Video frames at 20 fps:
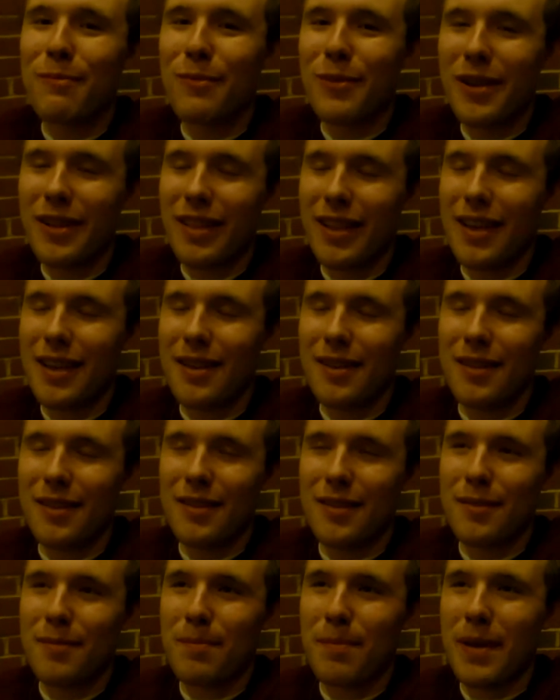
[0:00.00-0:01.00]
really
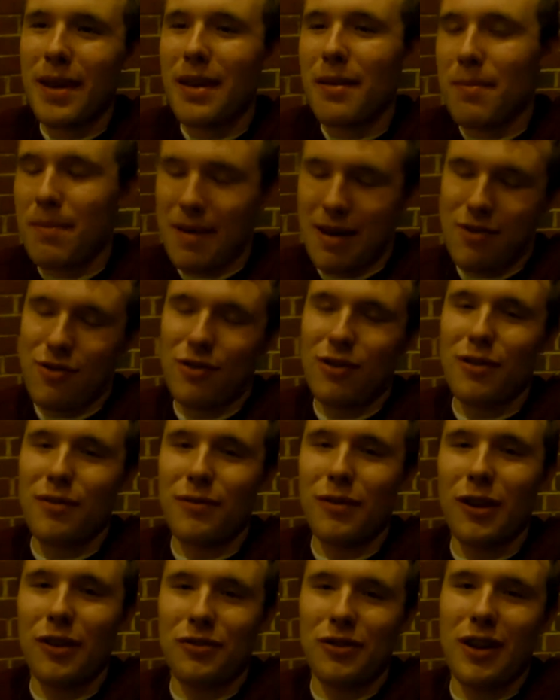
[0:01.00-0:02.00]
be impatient or
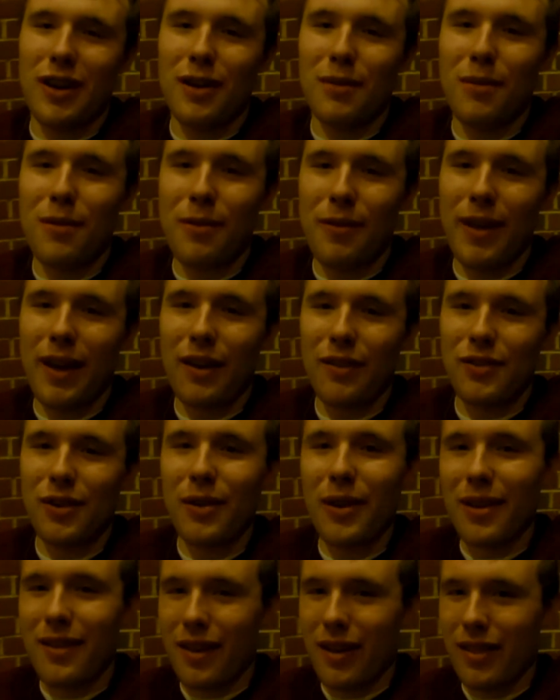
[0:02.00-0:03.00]
frustrated when things
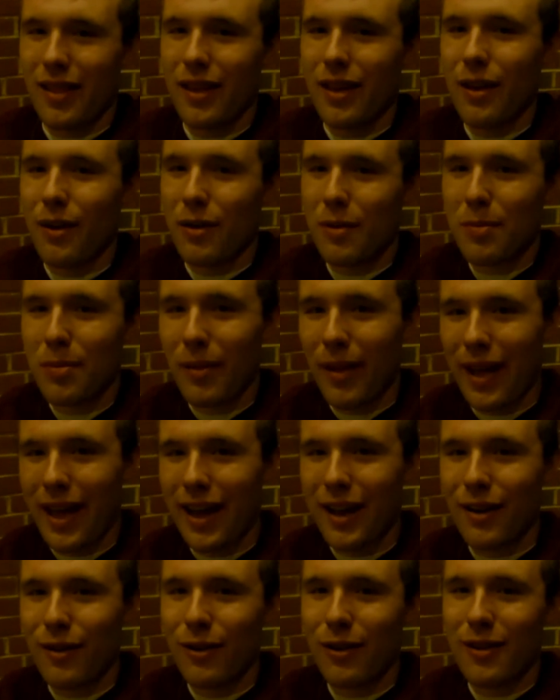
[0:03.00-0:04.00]
don't exactly go to
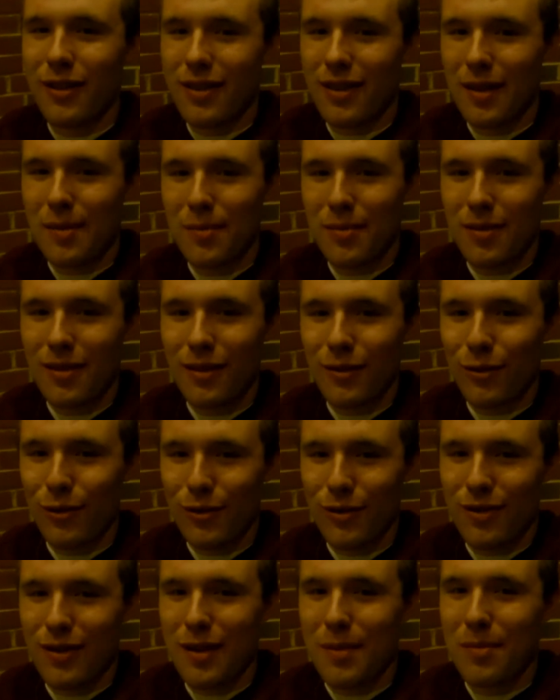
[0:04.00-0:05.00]
plan, or it
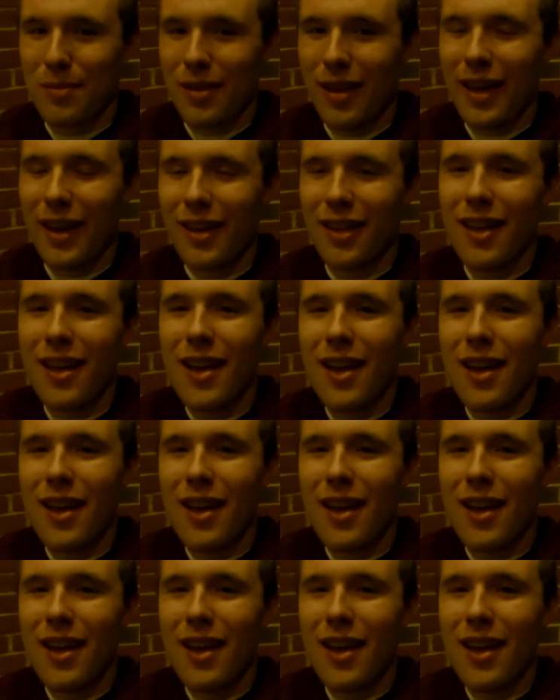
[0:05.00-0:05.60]
seems like